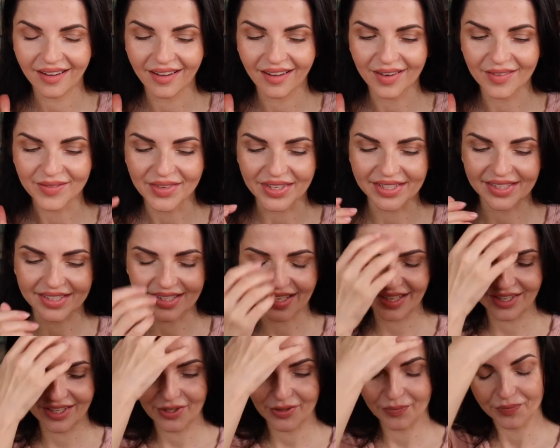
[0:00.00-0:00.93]

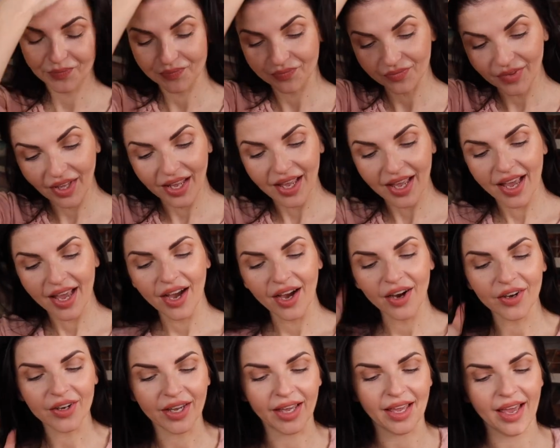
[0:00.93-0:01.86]
amazing.
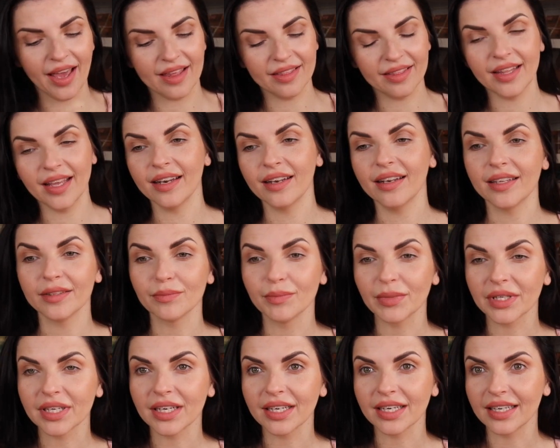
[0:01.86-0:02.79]
Okay, and then let
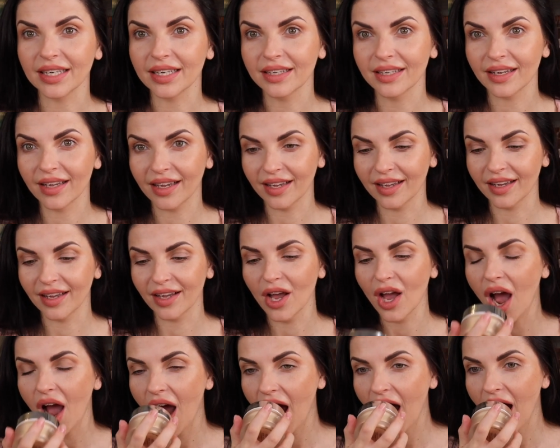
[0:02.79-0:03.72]
me clean
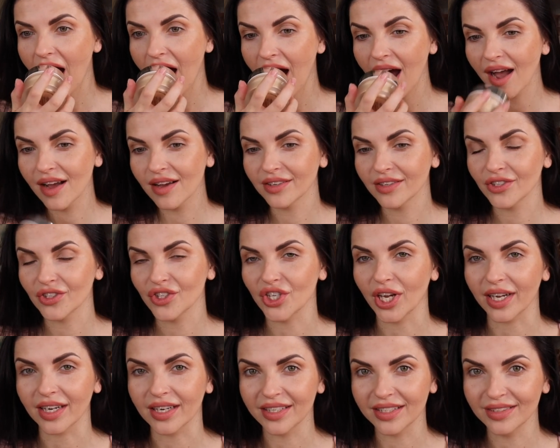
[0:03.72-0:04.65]

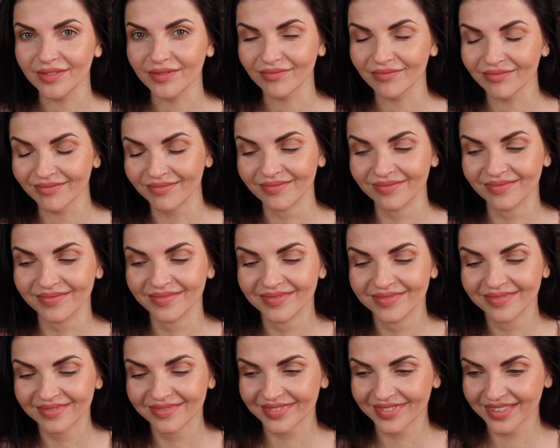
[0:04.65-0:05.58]
JACLYN,
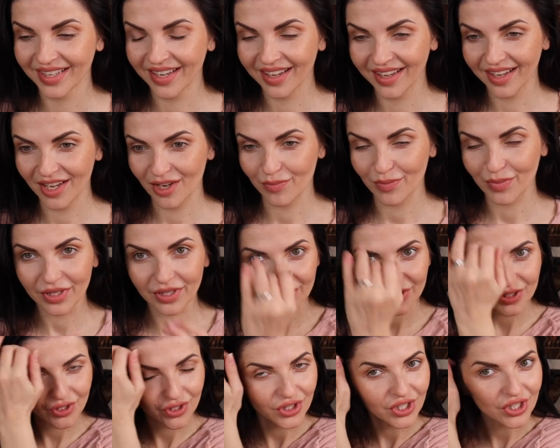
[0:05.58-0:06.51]

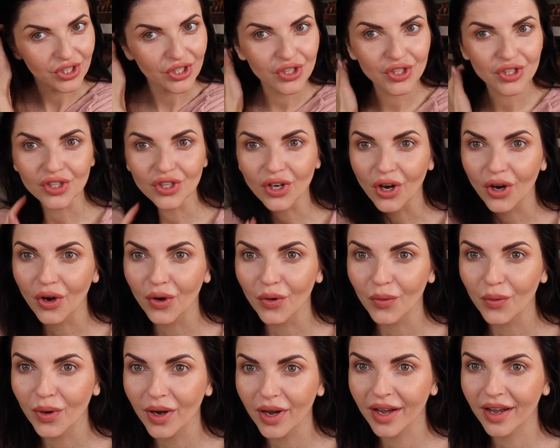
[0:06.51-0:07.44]
because she's
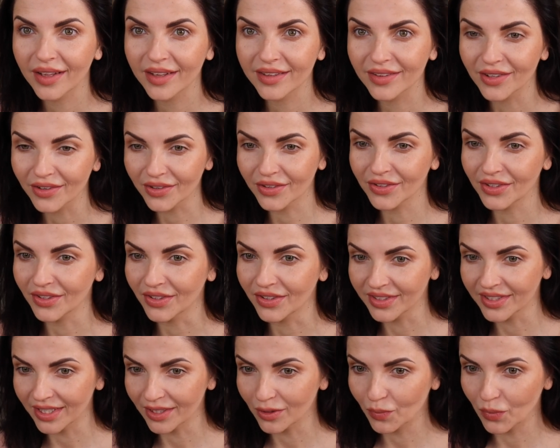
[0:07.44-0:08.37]
so dirty
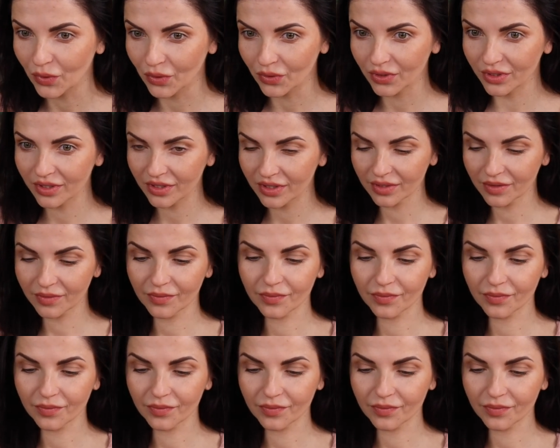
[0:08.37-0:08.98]
on that point.